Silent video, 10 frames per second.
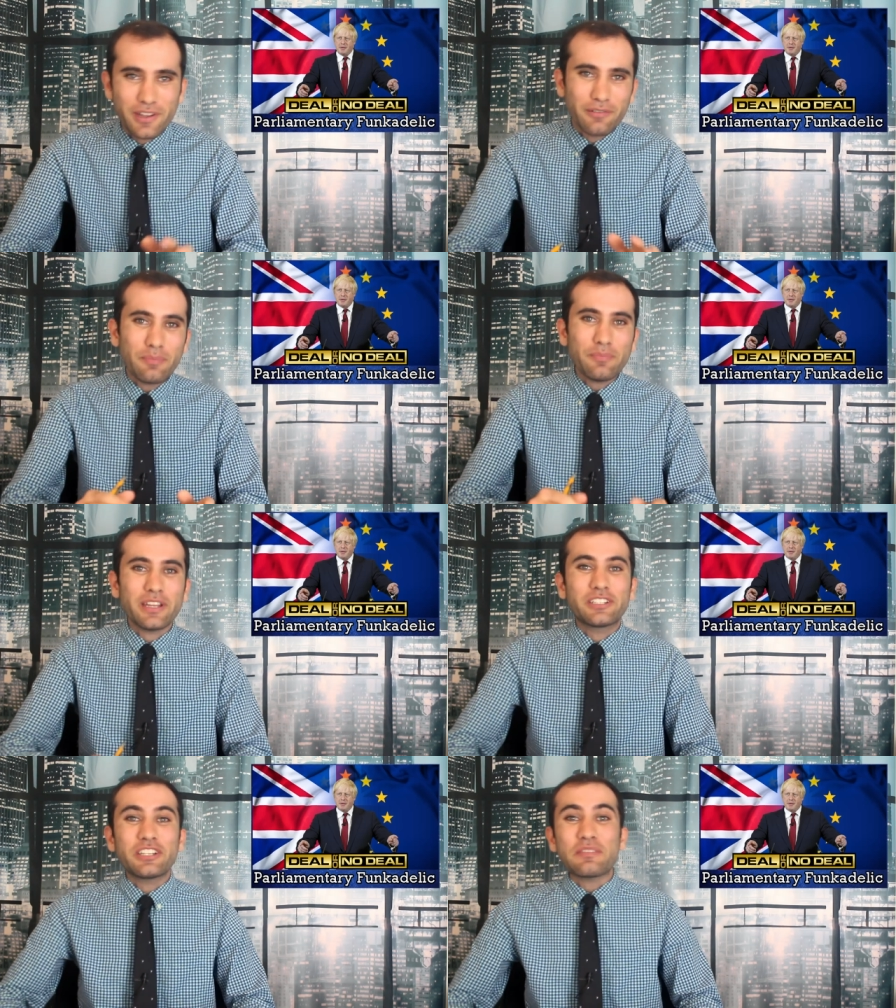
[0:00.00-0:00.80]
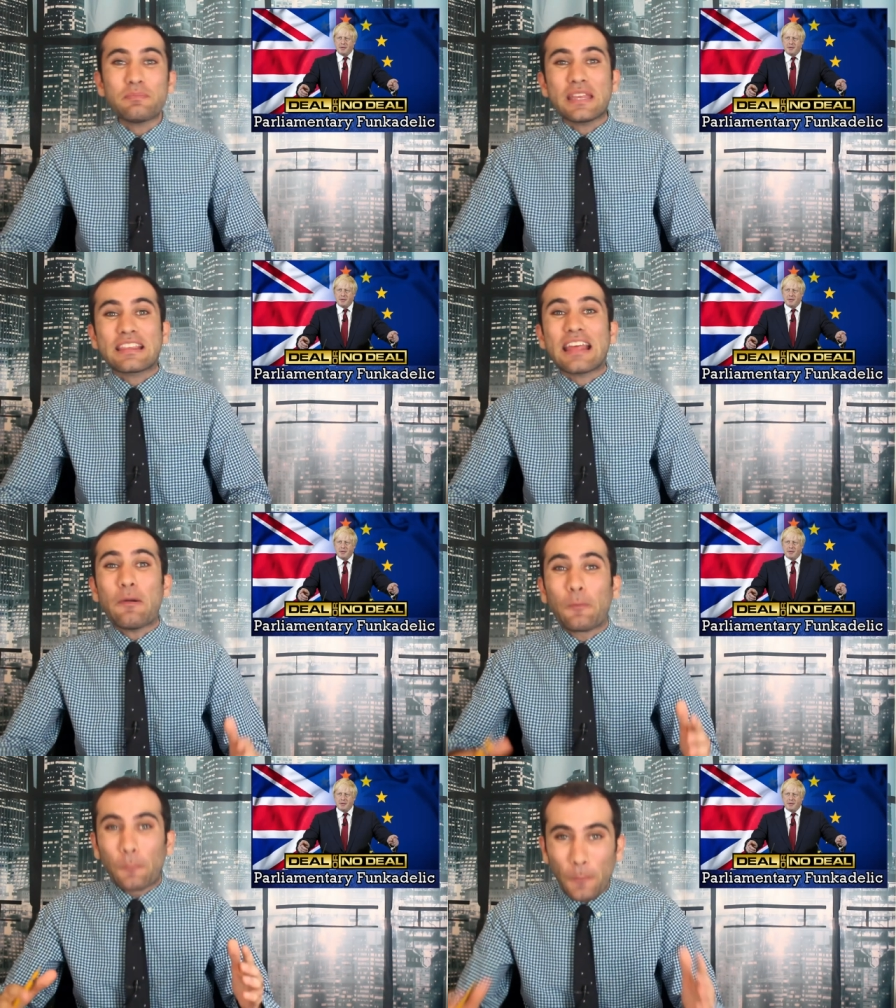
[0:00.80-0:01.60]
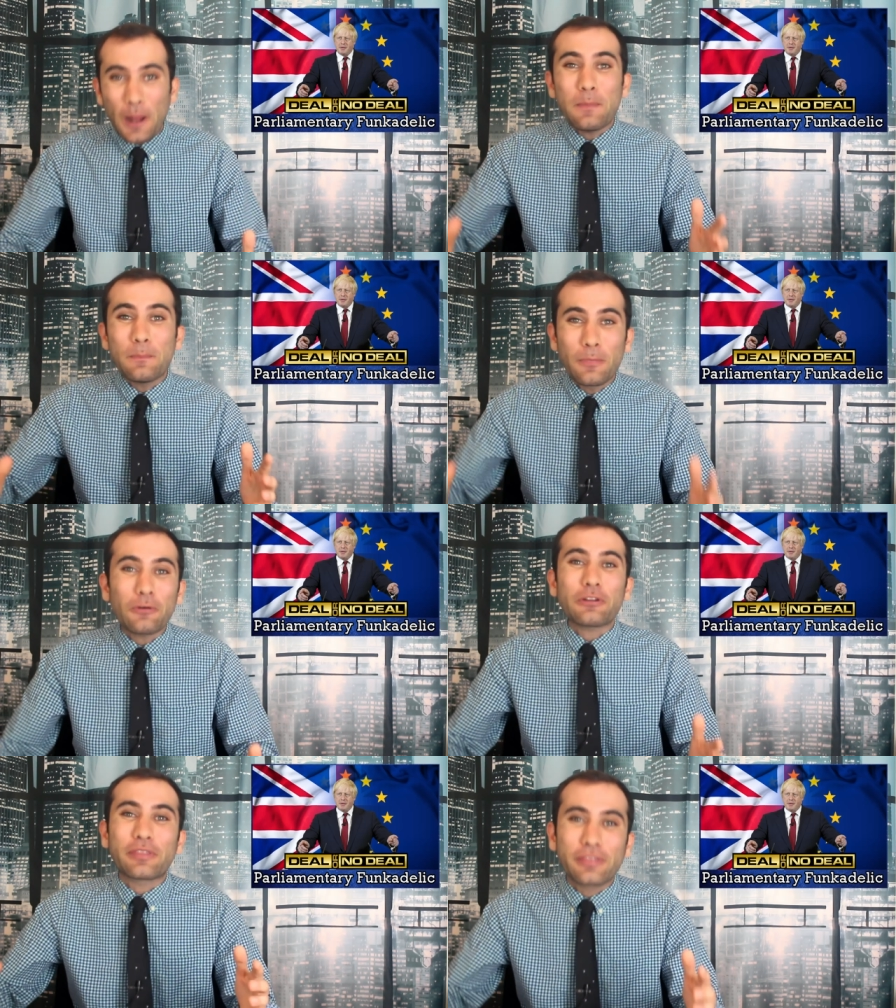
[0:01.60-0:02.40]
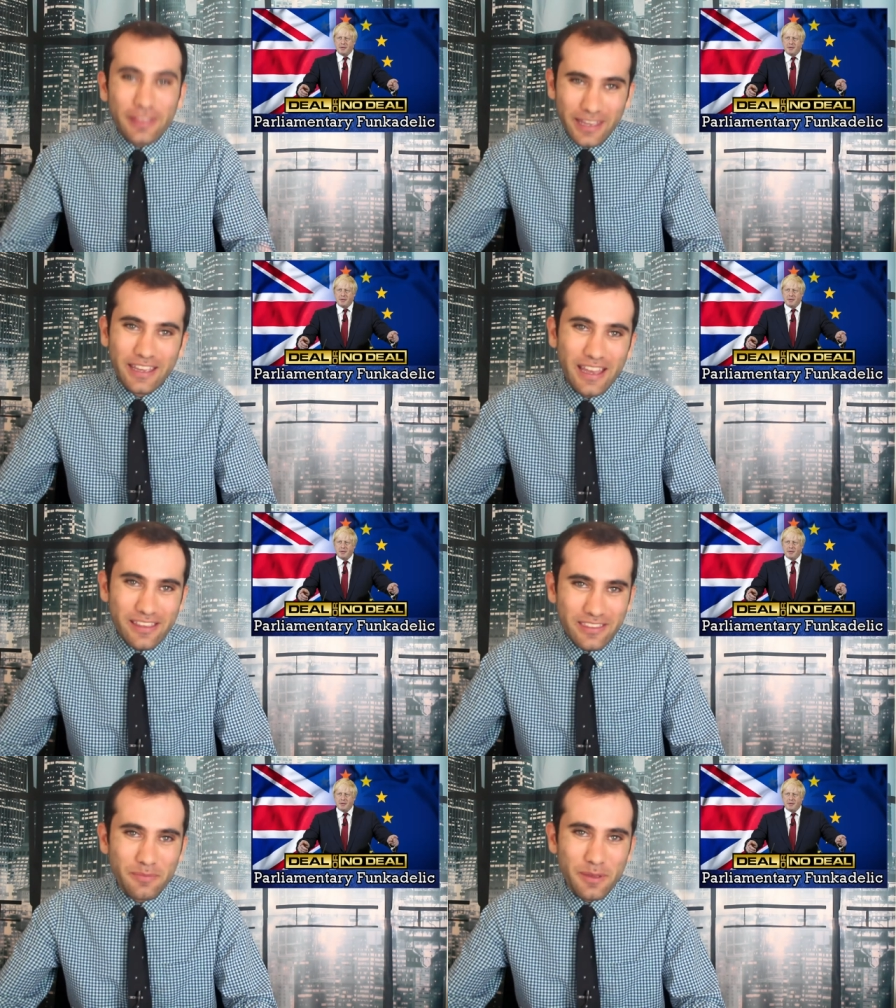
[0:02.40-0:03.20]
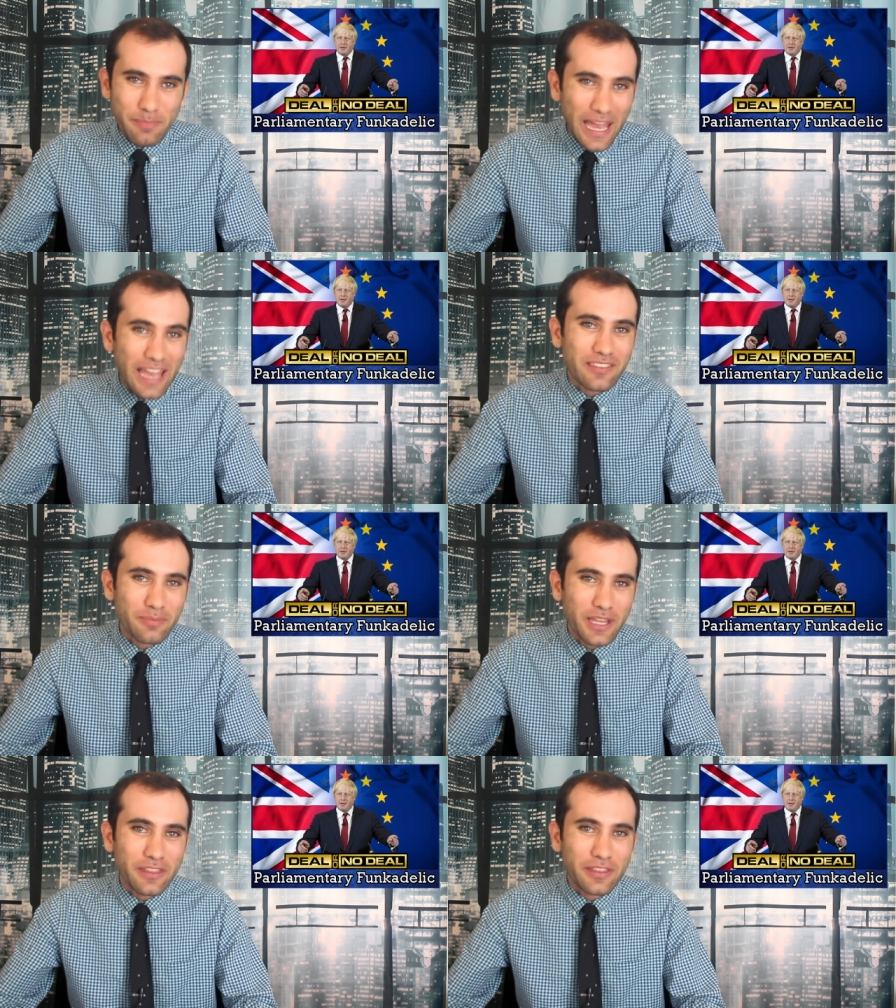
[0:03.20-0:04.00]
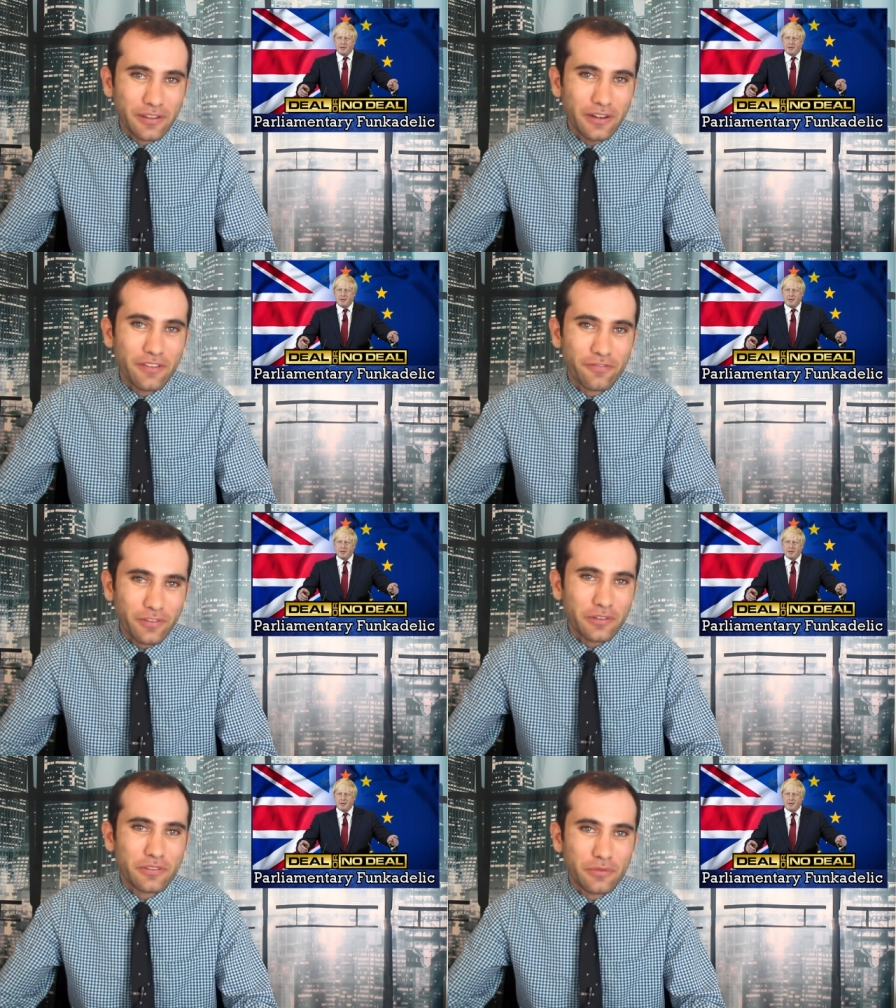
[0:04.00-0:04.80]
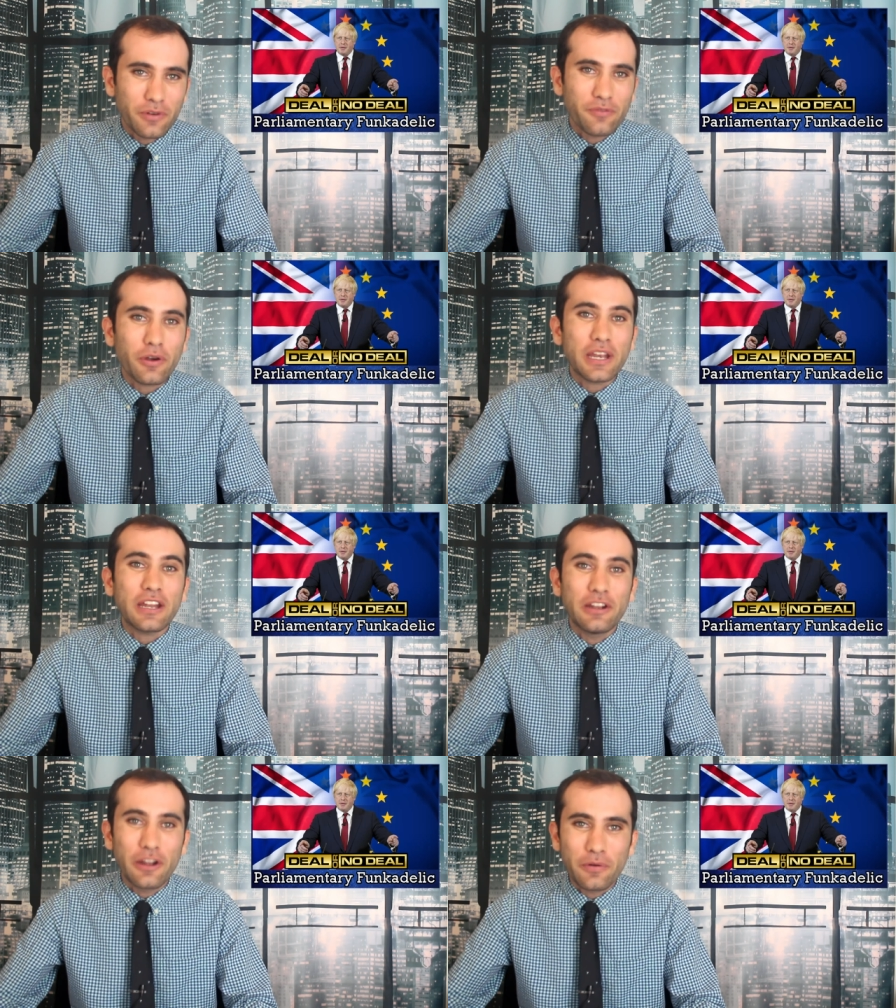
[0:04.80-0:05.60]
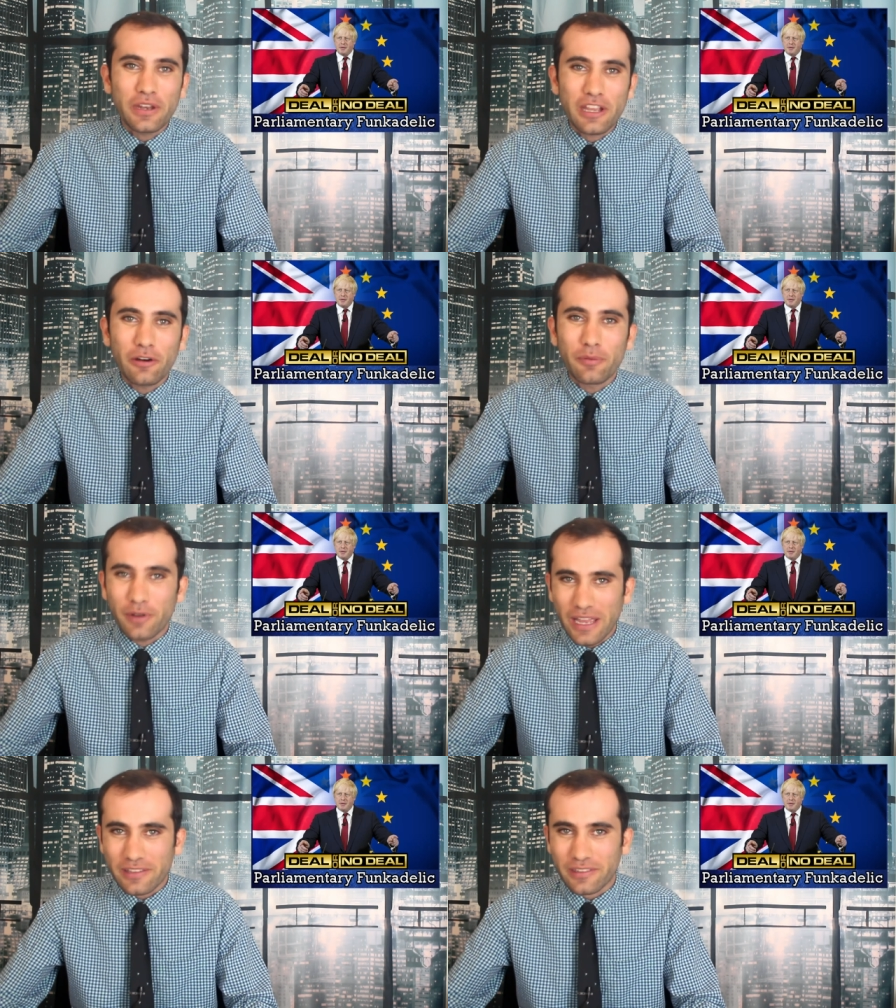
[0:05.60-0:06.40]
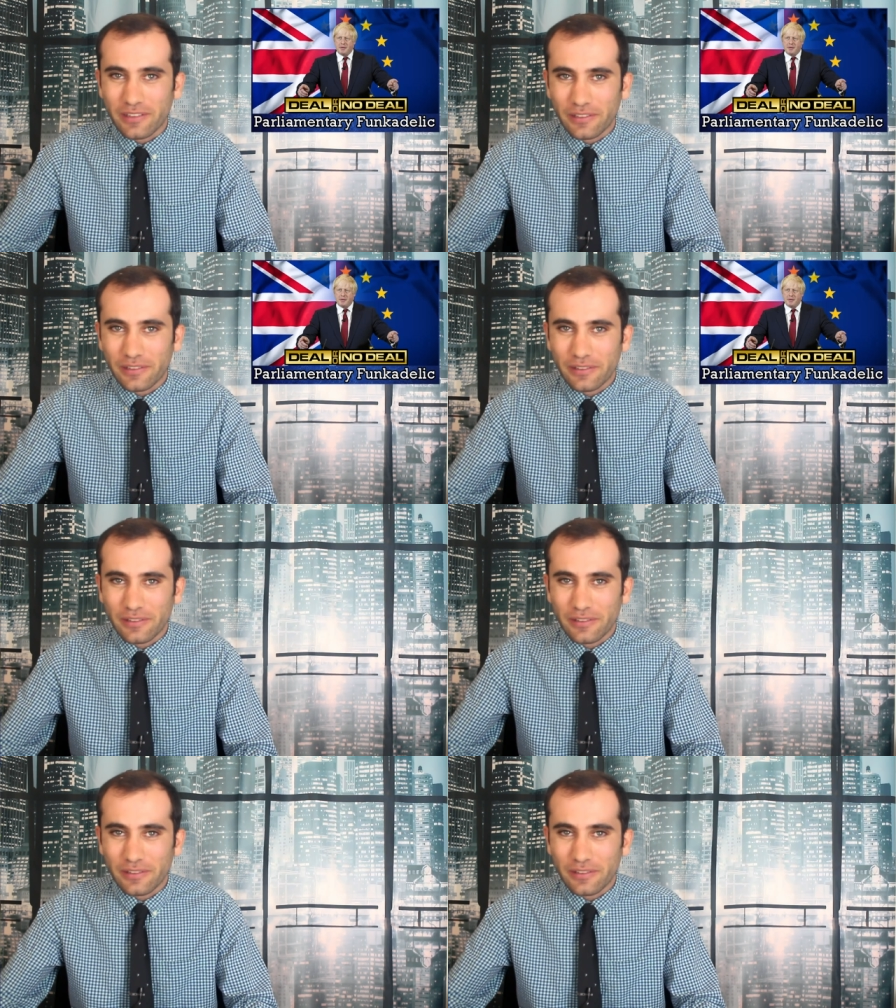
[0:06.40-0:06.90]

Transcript: Well, it just means that one more thing has to be passed by the 31st to avoid a no-deal Brexit.